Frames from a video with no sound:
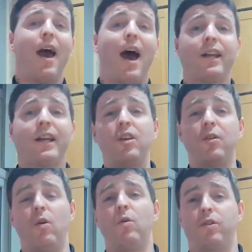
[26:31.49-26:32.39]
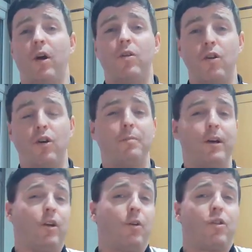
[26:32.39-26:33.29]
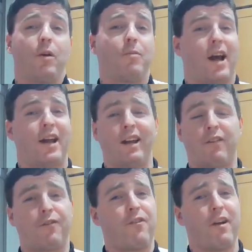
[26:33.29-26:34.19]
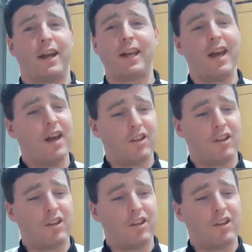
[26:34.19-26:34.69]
And can you also join my YouTube channel? It's free.